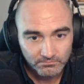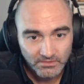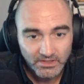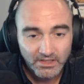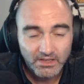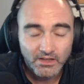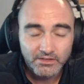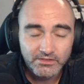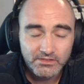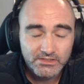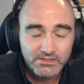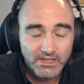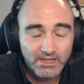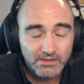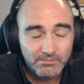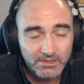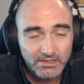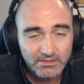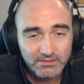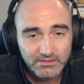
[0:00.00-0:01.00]
Yeah, other than
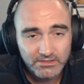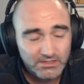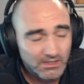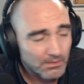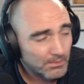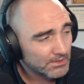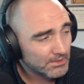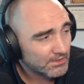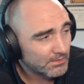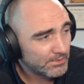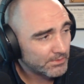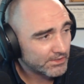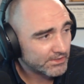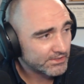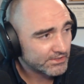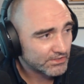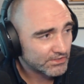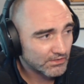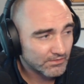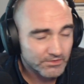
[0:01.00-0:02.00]
that, man, just come on community
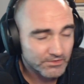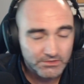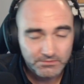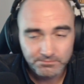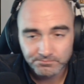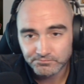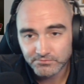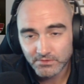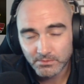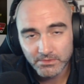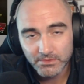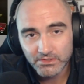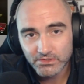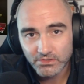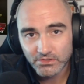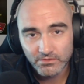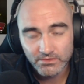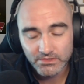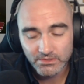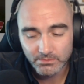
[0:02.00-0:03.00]
servers. Community
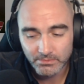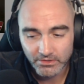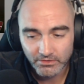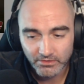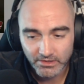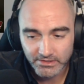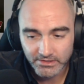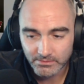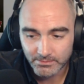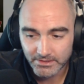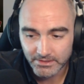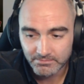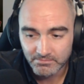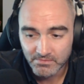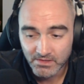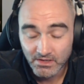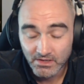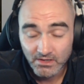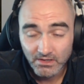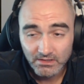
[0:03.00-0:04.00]
servers have been great to me.
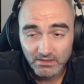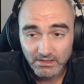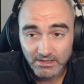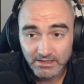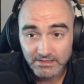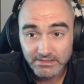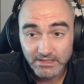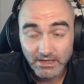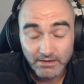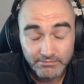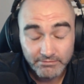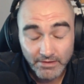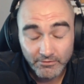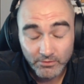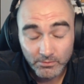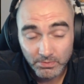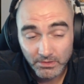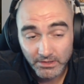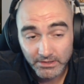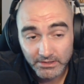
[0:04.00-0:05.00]
Like I said, I've
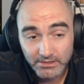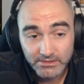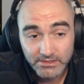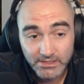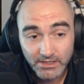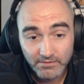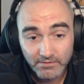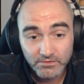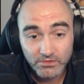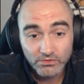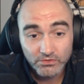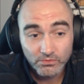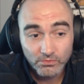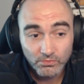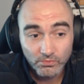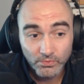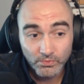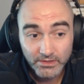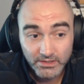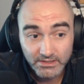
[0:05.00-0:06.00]
never played a
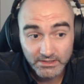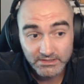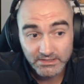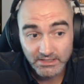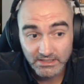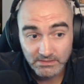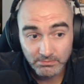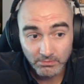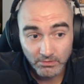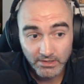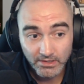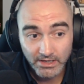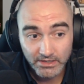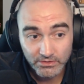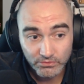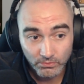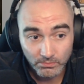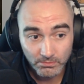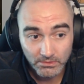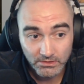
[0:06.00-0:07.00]
TF2 with an accessible
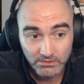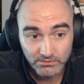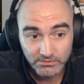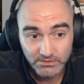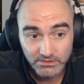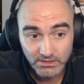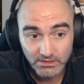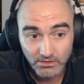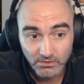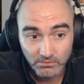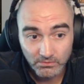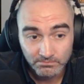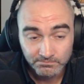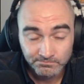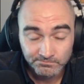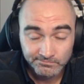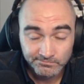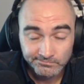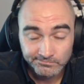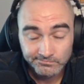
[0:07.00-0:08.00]
casual mode, so
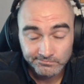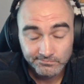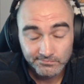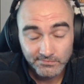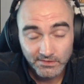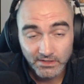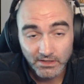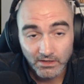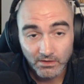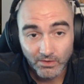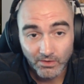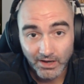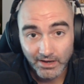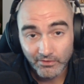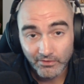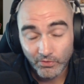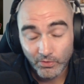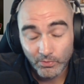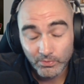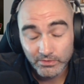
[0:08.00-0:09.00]
you know, I
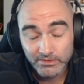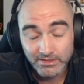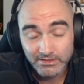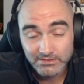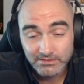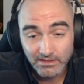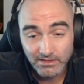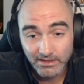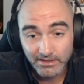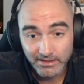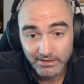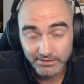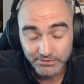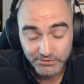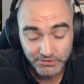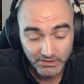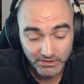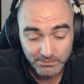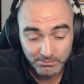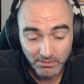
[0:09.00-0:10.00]
don't know what that's like. I
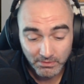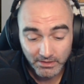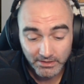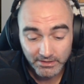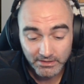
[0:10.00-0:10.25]
just play